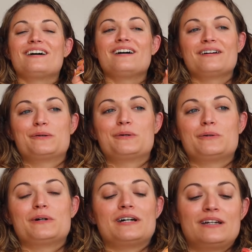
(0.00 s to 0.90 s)

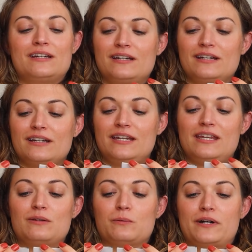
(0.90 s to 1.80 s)
oh, I
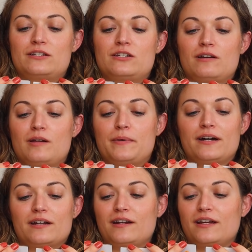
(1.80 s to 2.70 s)
need to watch Harry
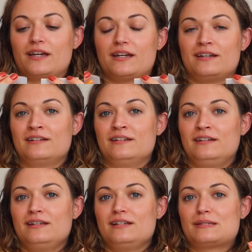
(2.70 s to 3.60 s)
Potter again.
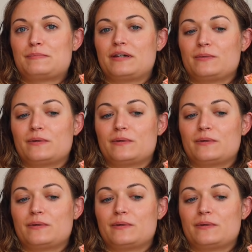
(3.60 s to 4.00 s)
It's been a